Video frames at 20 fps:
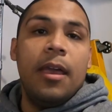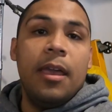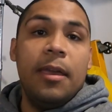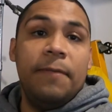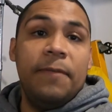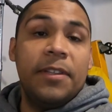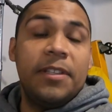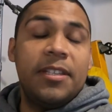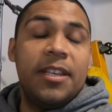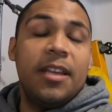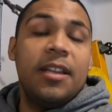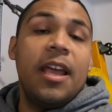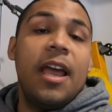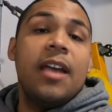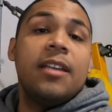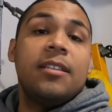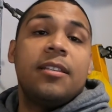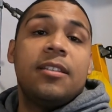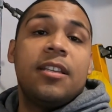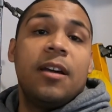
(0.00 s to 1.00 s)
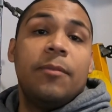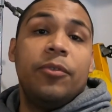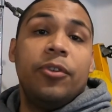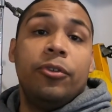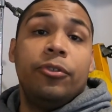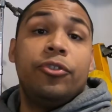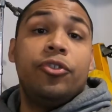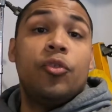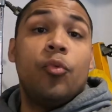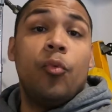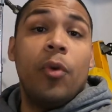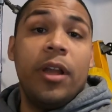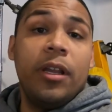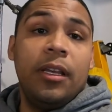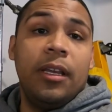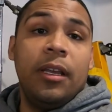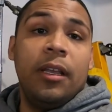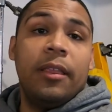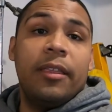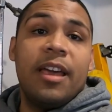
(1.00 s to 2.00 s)
If it said
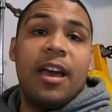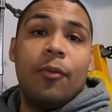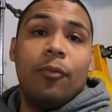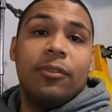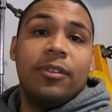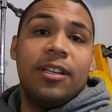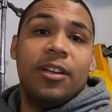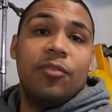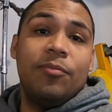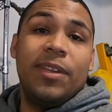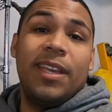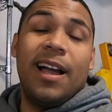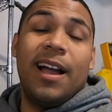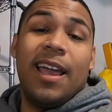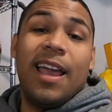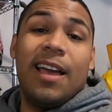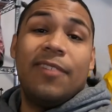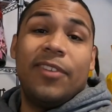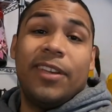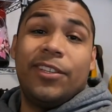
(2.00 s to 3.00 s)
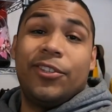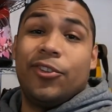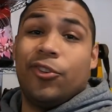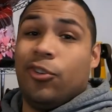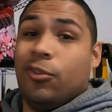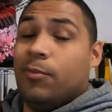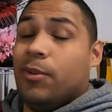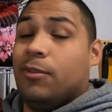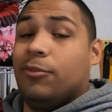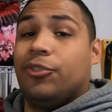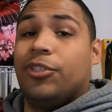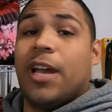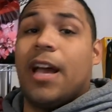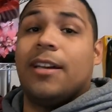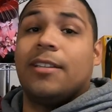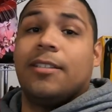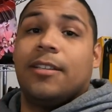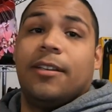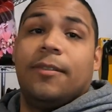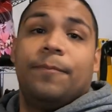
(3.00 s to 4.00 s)
SW20, that would tell me I have a turbo
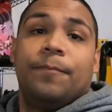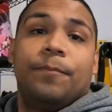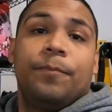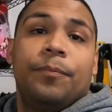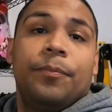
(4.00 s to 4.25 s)
chassis.